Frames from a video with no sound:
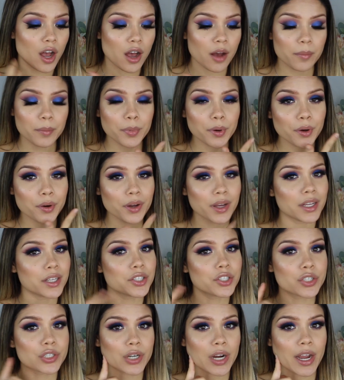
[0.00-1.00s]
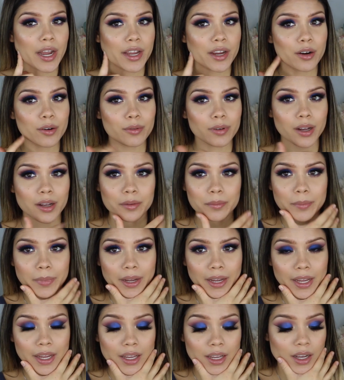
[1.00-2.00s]
combo and dry
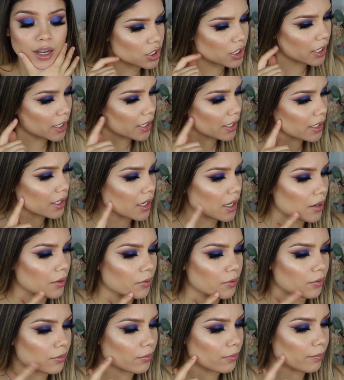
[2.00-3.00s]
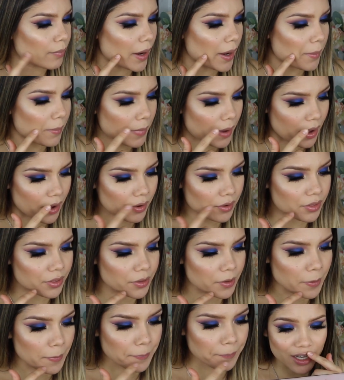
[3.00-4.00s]
around my chin and my
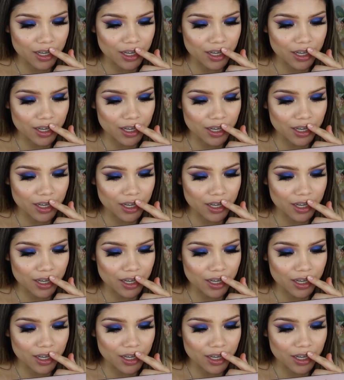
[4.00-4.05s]
mouth.